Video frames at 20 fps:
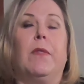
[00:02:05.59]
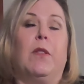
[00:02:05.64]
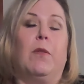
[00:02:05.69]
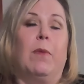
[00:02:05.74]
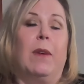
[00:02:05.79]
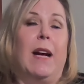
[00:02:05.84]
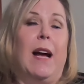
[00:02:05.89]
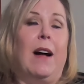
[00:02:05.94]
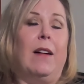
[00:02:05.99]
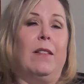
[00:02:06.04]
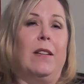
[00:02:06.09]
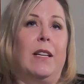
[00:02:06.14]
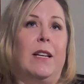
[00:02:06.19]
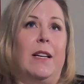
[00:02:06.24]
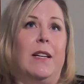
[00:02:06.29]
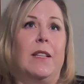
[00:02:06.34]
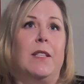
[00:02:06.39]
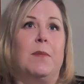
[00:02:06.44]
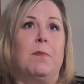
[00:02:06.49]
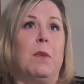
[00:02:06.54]
The
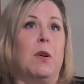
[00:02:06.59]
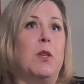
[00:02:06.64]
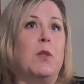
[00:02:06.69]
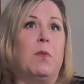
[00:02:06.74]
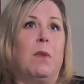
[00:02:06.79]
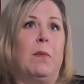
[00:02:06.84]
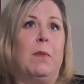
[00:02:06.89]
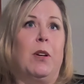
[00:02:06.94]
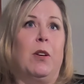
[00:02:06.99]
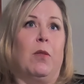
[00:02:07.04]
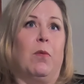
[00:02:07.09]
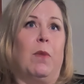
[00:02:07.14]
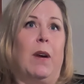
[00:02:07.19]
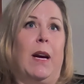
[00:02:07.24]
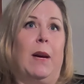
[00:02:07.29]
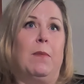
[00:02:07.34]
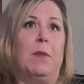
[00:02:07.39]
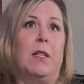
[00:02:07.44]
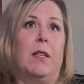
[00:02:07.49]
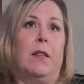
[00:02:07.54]
reality is, most women are
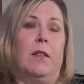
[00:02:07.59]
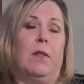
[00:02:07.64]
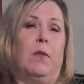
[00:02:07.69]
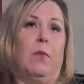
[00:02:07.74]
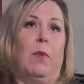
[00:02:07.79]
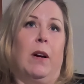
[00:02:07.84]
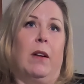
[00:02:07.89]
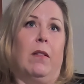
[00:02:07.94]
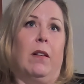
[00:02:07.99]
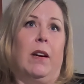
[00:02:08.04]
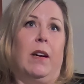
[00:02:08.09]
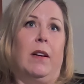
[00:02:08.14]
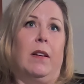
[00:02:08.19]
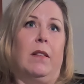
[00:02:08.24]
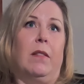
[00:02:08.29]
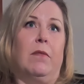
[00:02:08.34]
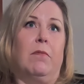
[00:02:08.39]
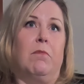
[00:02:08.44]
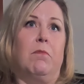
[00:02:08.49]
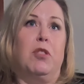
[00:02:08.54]
raped
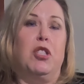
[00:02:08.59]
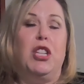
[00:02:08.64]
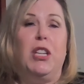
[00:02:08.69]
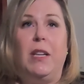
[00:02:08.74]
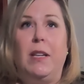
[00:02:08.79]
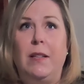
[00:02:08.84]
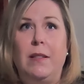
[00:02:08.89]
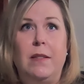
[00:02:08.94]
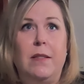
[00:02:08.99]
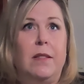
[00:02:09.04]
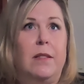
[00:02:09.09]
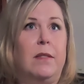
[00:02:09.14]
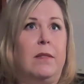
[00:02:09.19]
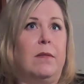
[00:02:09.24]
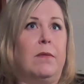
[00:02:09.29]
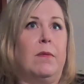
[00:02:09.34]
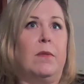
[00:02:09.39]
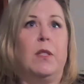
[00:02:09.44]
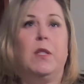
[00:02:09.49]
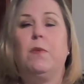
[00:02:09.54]
wearing jeans,
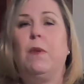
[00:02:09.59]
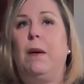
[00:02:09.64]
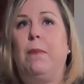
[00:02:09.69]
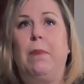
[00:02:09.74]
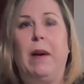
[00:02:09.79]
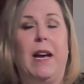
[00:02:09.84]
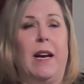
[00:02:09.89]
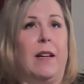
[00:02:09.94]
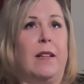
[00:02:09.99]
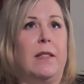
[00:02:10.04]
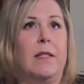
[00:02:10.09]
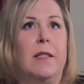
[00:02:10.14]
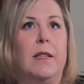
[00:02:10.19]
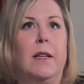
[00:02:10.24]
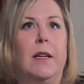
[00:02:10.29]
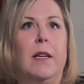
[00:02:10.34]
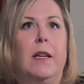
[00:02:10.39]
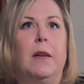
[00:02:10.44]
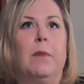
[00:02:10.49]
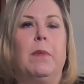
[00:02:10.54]
sweatpants,
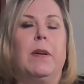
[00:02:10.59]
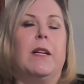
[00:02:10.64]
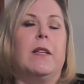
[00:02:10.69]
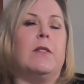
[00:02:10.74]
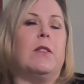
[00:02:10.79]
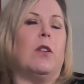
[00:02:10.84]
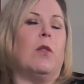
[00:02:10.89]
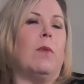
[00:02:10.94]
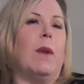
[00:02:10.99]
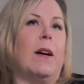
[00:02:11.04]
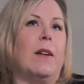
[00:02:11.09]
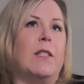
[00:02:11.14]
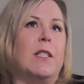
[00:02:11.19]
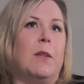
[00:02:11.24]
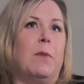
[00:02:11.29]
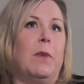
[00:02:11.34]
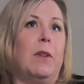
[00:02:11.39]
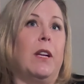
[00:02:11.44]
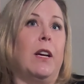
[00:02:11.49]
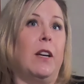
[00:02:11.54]
because they're around
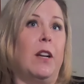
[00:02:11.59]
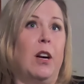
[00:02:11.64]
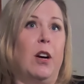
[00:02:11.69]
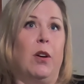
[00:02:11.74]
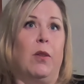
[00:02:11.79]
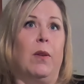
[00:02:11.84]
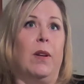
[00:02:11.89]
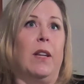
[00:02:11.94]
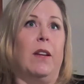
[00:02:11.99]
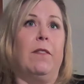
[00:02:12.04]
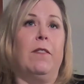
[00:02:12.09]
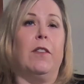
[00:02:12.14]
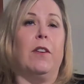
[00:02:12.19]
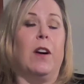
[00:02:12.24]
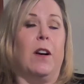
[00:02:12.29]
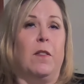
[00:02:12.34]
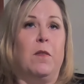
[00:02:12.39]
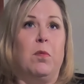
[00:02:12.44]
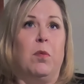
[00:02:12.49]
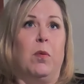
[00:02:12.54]
someone they know and they feel
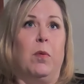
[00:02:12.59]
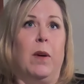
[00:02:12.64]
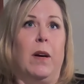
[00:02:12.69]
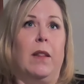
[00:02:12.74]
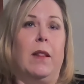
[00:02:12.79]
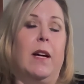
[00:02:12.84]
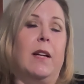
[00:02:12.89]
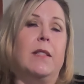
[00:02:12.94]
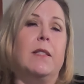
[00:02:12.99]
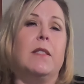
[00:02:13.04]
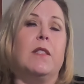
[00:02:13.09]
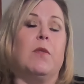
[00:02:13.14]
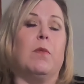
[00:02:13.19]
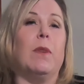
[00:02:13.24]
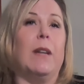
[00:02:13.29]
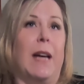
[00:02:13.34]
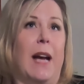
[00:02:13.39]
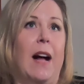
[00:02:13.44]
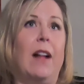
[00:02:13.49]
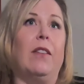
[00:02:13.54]
comfortable with. That's the
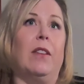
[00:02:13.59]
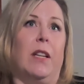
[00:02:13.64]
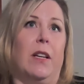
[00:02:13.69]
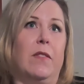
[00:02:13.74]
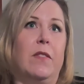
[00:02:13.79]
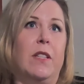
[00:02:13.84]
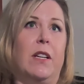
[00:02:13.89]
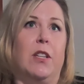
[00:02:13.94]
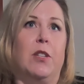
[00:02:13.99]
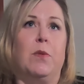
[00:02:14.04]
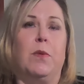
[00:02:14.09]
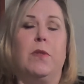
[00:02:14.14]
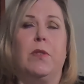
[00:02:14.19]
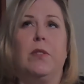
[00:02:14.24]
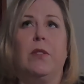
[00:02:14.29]
reality of sexual